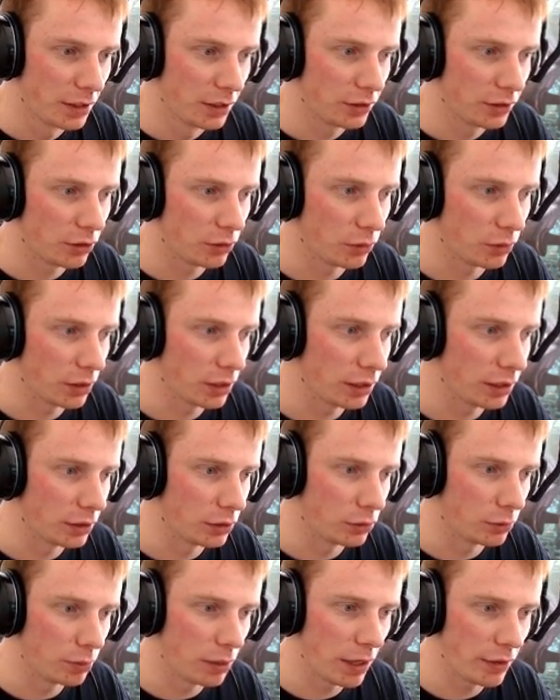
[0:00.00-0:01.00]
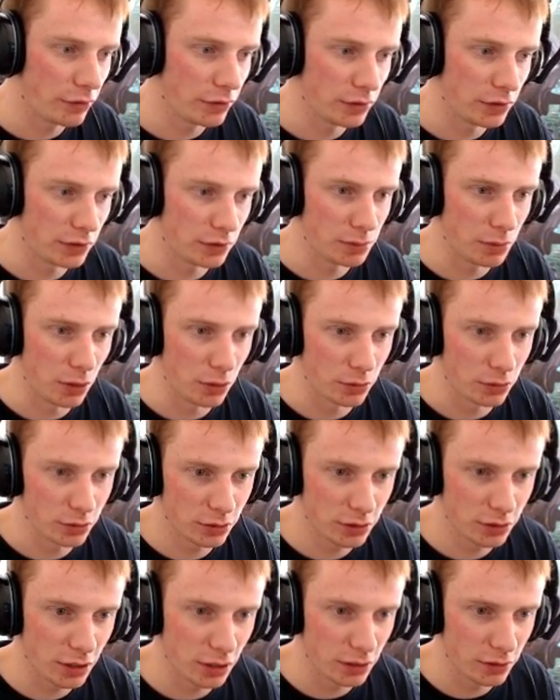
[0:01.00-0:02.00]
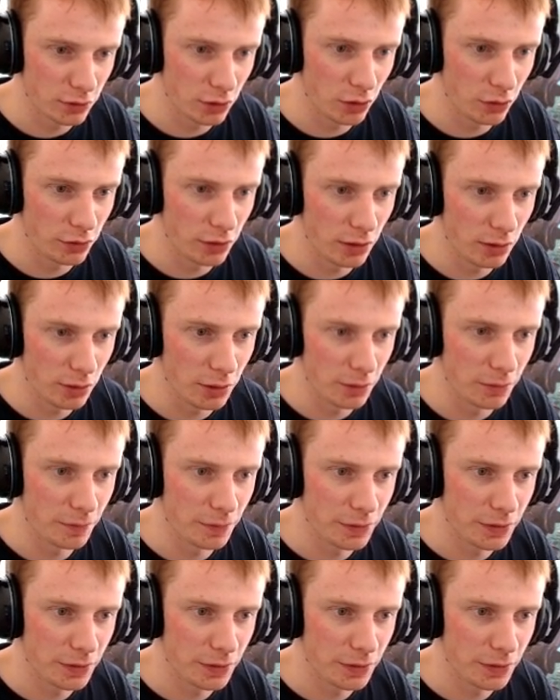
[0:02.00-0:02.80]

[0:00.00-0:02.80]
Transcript: So I've got a little puff and smoke kind of going that way.